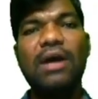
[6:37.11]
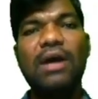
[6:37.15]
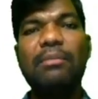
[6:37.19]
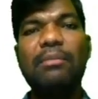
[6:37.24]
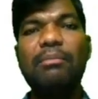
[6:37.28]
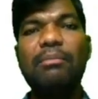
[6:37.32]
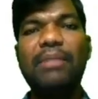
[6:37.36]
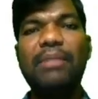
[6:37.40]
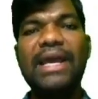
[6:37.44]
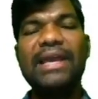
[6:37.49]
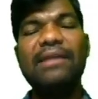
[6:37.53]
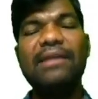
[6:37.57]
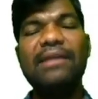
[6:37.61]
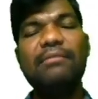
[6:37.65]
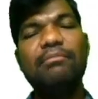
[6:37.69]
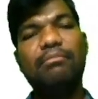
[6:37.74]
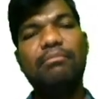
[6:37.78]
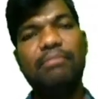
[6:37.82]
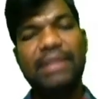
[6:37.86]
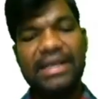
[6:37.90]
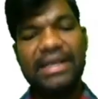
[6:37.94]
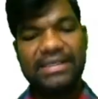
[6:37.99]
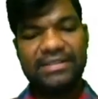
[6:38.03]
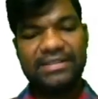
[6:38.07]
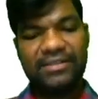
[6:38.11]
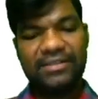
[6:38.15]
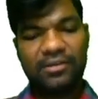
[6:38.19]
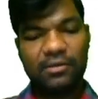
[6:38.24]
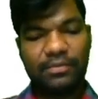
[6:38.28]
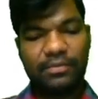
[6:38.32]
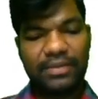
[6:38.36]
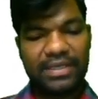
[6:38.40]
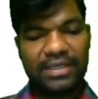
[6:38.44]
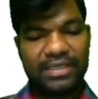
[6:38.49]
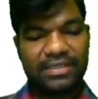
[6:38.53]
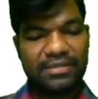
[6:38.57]
apply plus
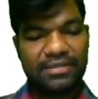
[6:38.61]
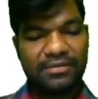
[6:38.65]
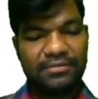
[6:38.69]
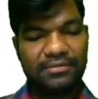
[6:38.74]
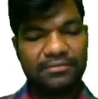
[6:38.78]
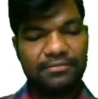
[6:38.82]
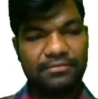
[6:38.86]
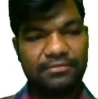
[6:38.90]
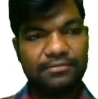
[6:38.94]
operation.